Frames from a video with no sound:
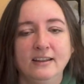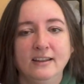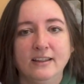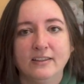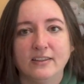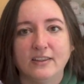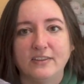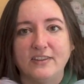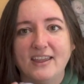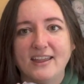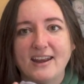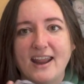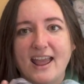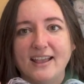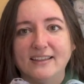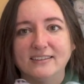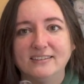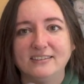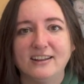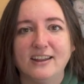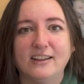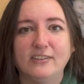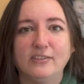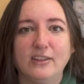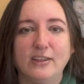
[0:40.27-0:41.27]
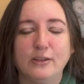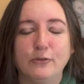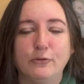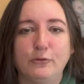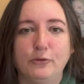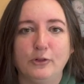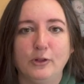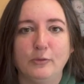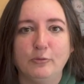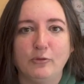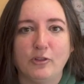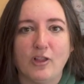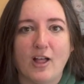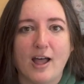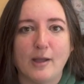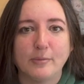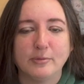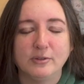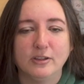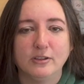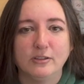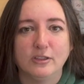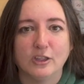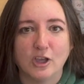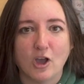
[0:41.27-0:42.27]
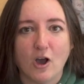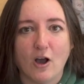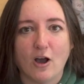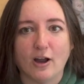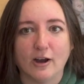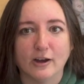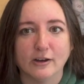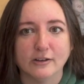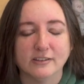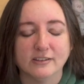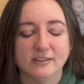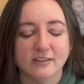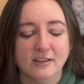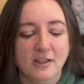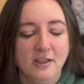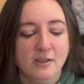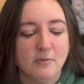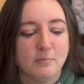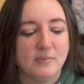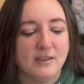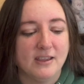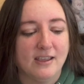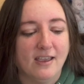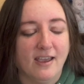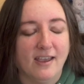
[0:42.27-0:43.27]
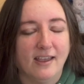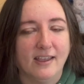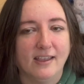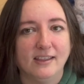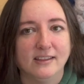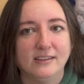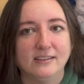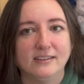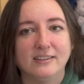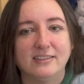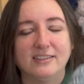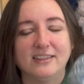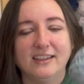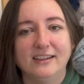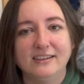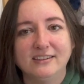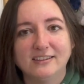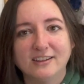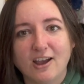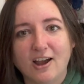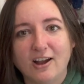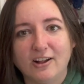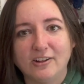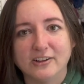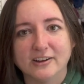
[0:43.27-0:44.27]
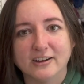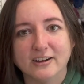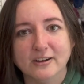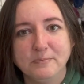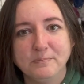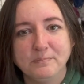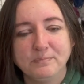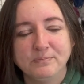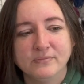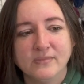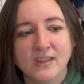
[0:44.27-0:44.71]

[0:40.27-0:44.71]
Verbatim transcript: that they had accidentally flip-flopped the cards because this color